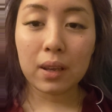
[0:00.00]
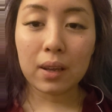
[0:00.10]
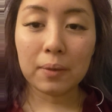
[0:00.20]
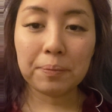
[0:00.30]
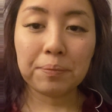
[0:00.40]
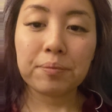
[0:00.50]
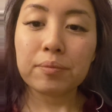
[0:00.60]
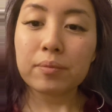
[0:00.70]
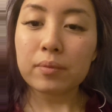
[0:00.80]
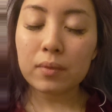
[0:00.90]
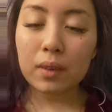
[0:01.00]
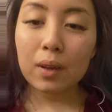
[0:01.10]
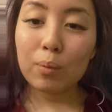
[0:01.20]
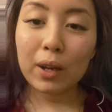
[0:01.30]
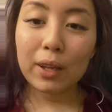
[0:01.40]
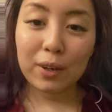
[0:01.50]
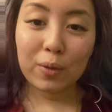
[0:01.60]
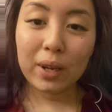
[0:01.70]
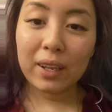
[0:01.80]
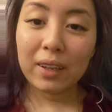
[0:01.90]
Um, but you know
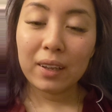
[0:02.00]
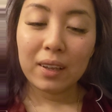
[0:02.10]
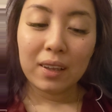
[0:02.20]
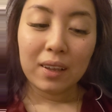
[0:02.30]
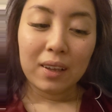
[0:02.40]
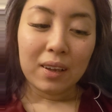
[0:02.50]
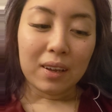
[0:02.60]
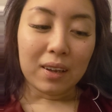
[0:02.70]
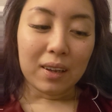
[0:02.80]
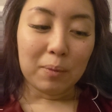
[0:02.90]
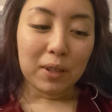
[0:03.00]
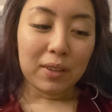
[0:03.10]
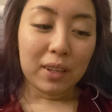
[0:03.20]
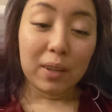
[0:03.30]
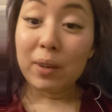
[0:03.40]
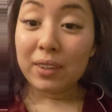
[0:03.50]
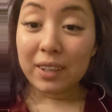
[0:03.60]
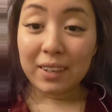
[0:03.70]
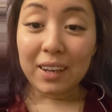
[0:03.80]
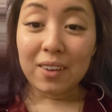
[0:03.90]
what? I'm not thinking about
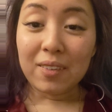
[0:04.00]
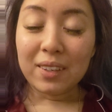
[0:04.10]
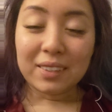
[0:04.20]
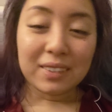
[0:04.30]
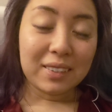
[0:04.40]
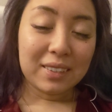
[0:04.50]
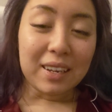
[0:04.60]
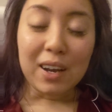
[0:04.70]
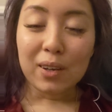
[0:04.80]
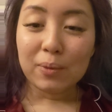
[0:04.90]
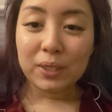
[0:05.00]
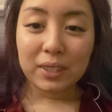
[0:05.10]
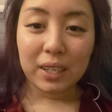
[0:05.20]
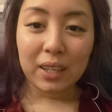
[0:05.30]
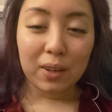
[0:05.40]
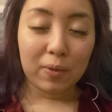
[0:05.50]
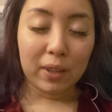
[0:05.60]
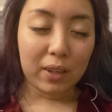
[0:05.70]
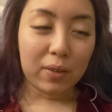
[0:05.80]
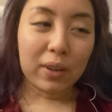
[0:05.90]
that now, and now I'm just thinking of
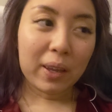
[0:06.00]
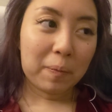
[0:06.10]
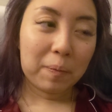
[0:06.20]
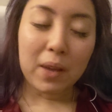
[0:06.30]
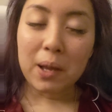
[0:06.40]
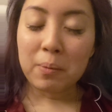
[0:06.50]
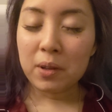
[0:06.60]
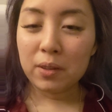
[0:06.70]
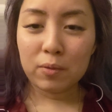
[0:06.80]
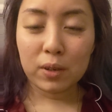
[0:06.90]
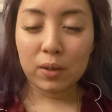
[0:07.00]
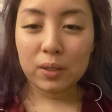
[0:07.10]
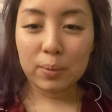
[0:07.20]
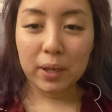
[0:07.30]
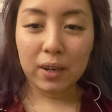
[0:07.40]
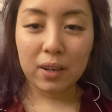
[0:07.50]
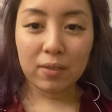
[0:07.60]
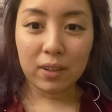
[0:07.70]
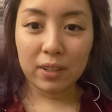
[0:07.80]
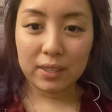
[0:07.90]
like, okay, I'm on the road to paying off
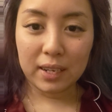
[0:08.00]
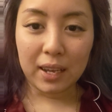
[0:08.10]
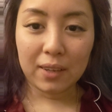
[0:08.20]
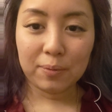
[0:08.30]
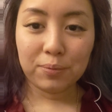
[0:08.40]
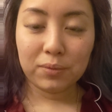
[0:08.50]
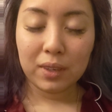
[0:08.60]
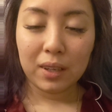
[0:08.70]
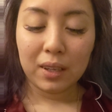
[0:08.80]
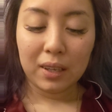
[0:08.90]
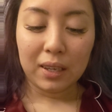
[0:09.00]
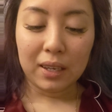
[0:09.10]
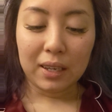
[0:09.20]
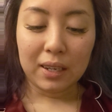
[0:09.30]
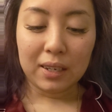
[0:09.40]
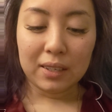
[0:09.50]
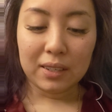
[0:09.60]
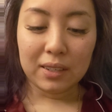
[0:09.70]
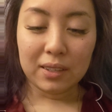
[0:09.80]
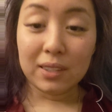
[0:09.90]
all this debt, and
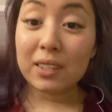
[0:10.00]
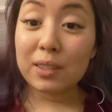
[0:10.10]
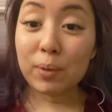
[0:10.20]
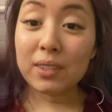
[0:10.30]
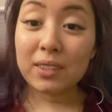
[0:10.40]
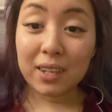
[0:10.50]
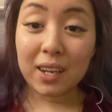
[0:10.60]
in 6 months'